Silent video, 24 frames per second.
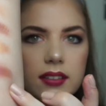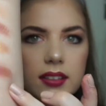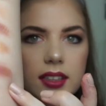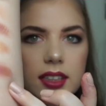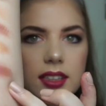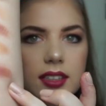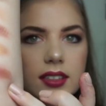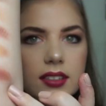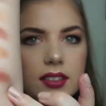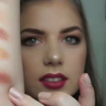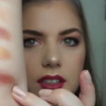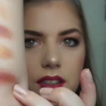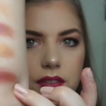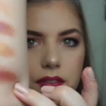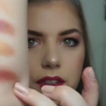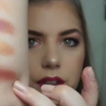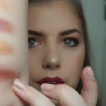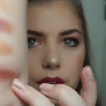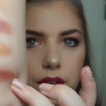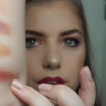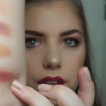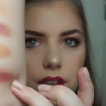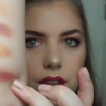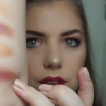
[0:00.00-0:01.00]
this is not a
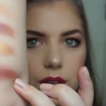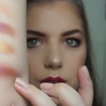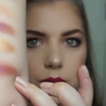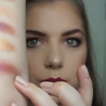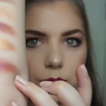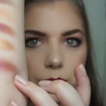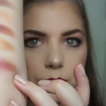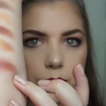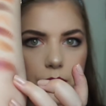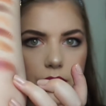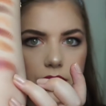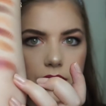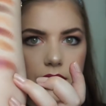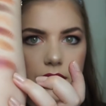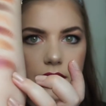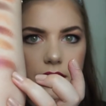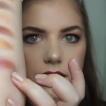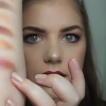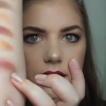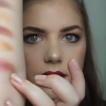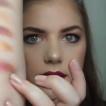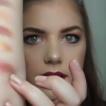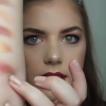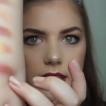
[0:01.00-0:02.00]
very good dupe but
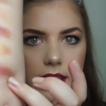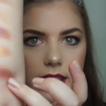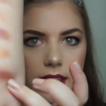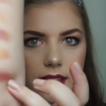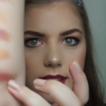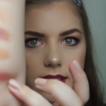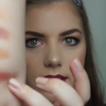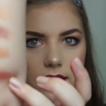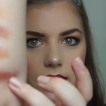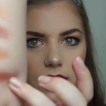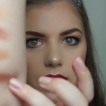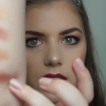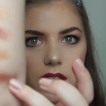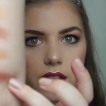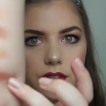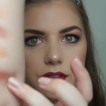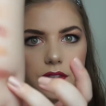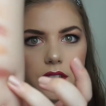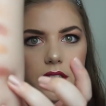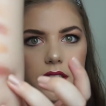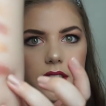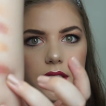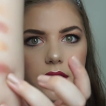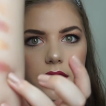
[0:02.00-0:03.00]
it has kind
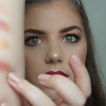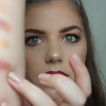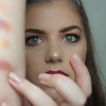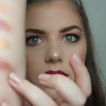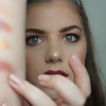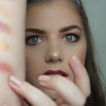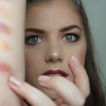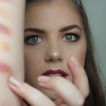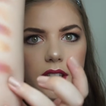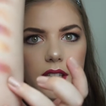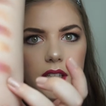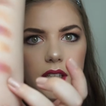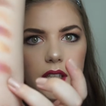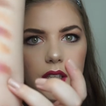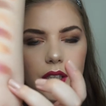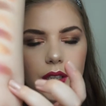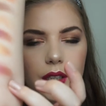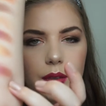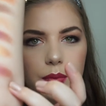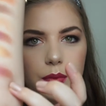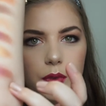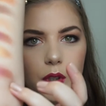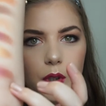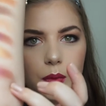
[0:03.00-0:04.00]
of a
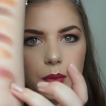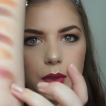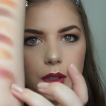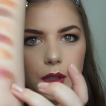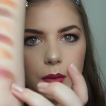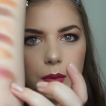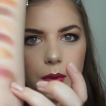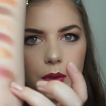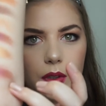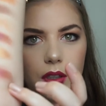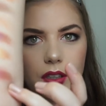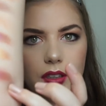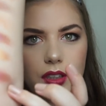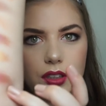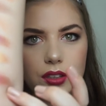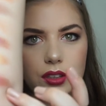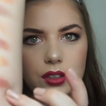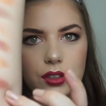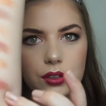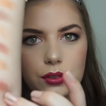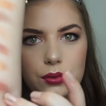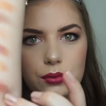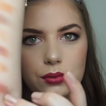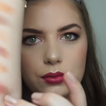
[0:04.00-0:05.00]
more purple
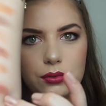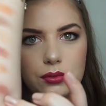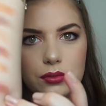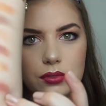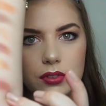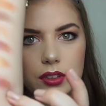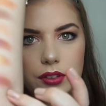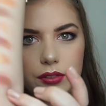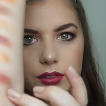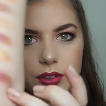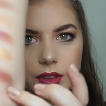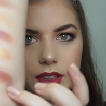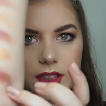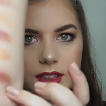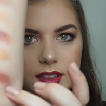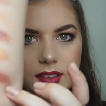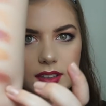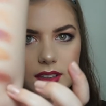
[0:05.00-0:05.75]
undertone if you can